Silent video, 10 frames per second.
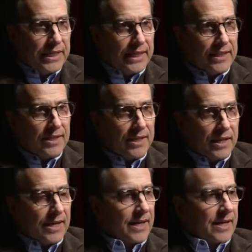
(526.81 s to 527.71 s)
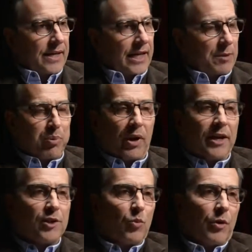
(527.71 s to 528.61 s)
in a place where when you've
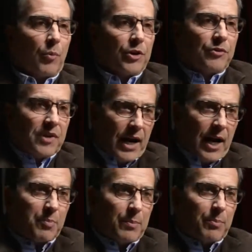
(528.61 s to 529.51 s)
got people that are bound